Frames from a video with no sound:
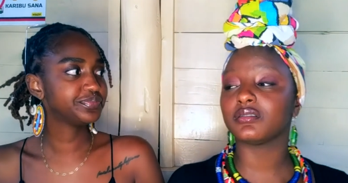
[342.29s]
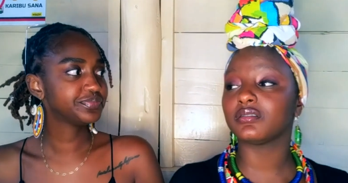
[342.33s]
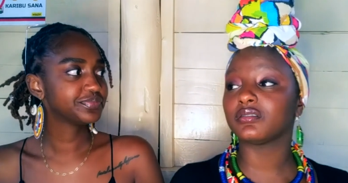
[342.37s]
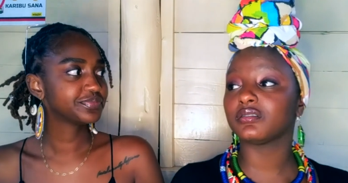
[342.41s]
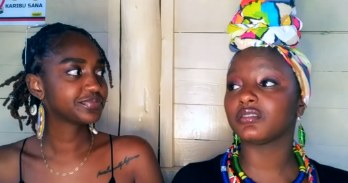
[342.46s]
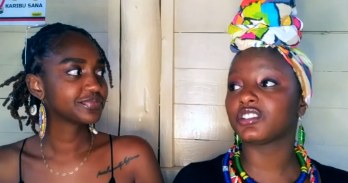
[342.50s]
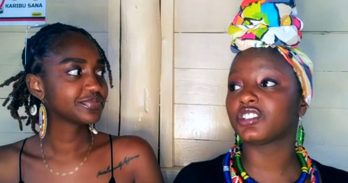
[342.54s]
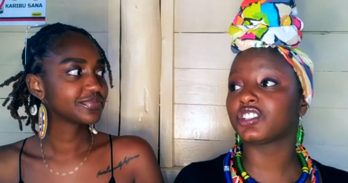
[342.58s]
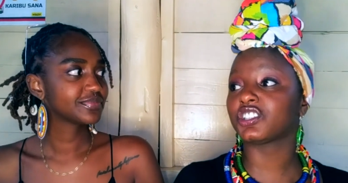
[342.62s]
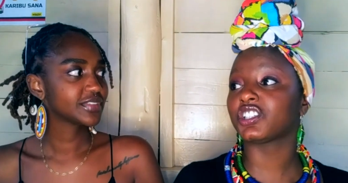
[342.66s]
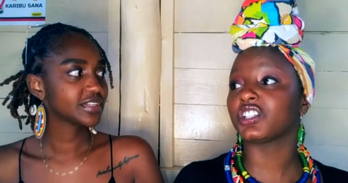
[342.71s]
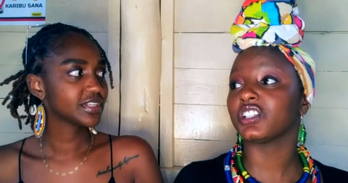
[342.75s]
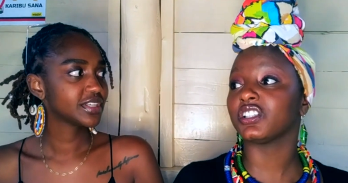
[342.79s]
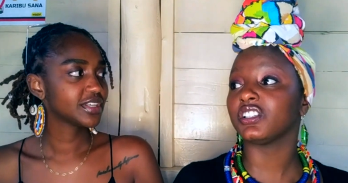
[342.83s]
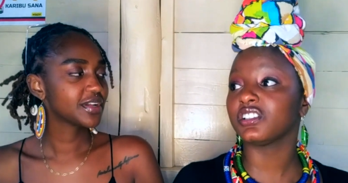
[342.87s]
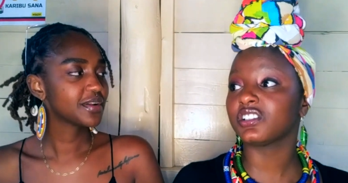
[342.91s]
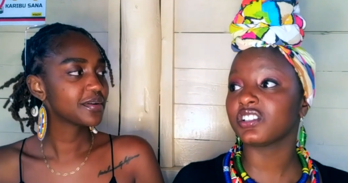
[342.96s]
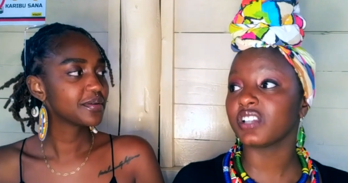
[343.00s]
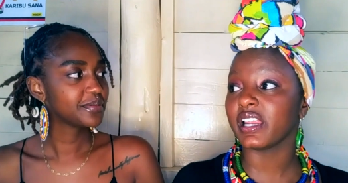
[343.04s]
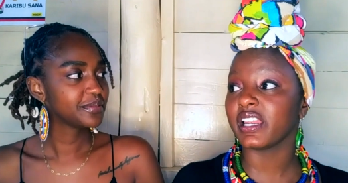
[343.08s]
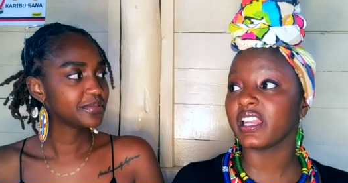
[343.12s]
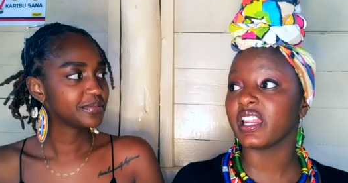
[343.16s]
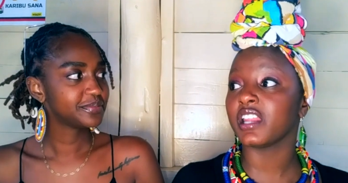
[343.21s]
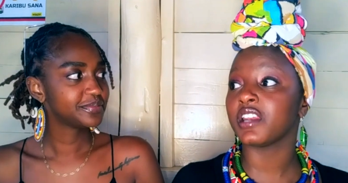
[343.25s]
Speaker 1: children
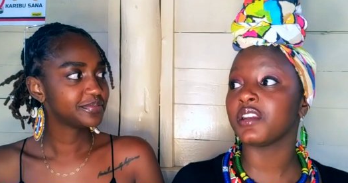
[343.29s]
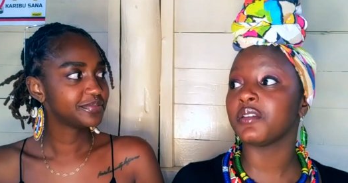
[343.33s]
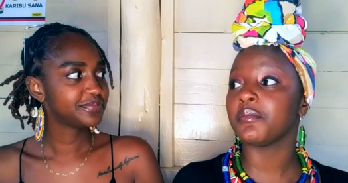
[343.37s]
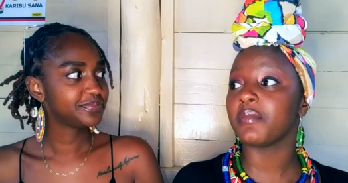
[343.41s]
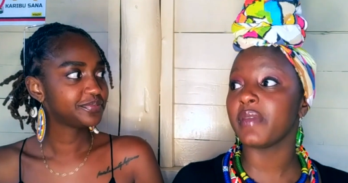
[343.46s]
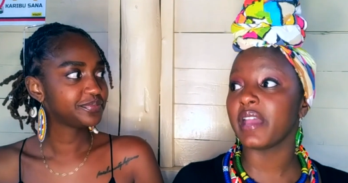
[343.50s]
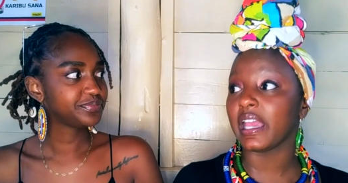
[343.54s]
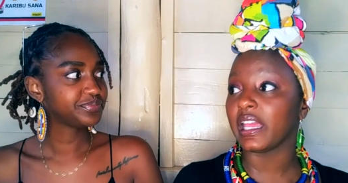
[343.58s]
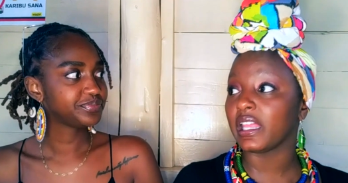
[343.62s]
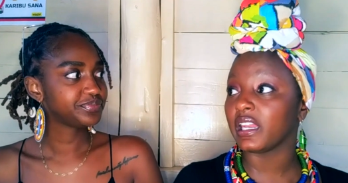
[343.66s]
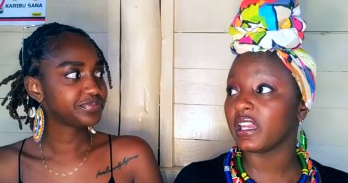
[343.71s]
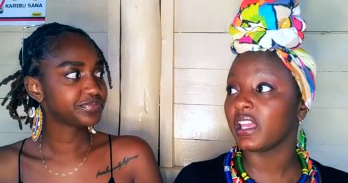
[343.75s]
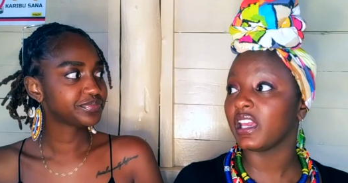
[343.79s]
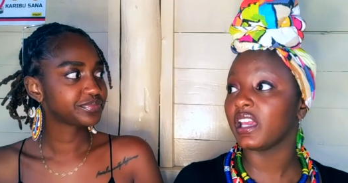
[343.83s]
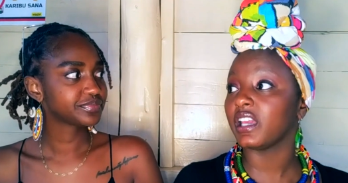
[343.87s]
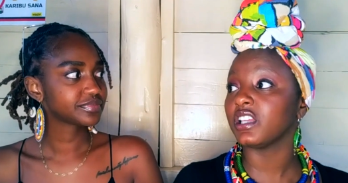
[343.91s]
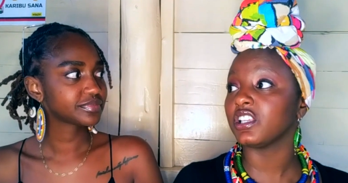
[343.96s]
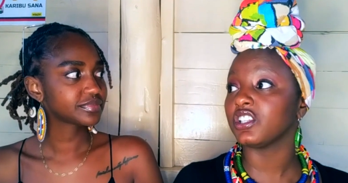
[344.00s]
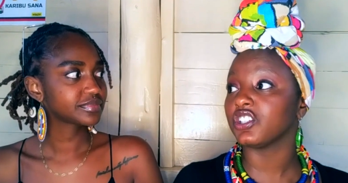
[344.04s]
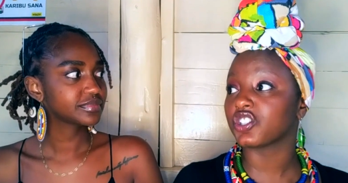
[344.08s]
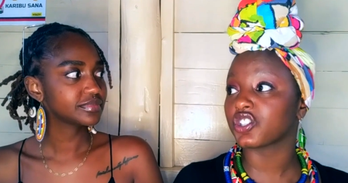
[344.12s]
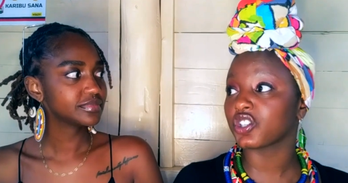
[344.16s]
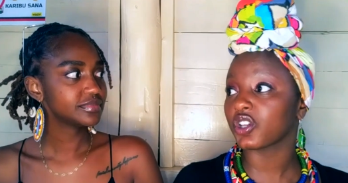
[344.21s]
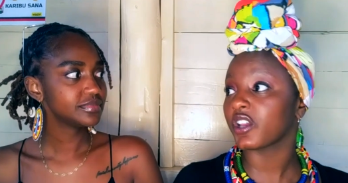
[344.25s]
and men
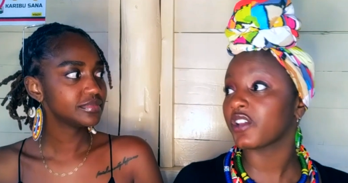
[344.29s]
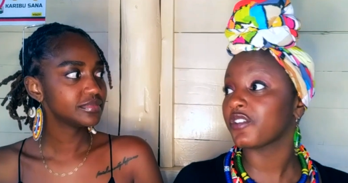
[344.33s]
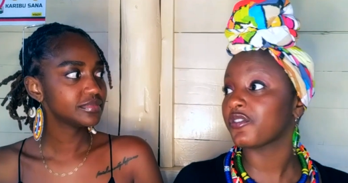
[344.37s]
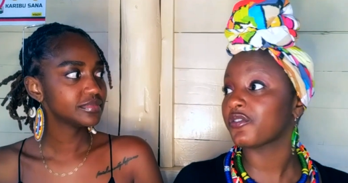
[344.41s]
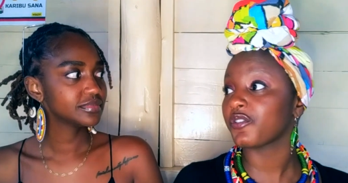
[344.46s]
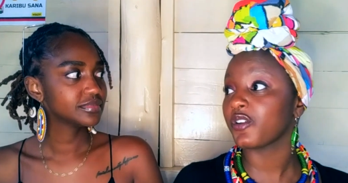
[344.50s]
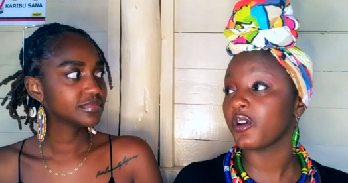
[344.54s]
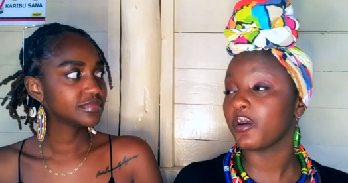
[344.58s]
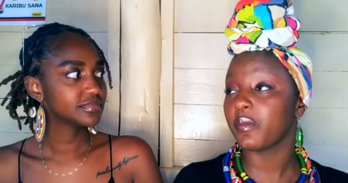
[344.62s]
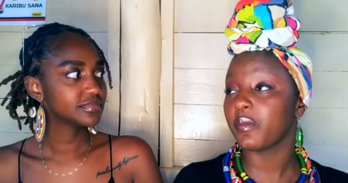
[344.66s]
enjoy from,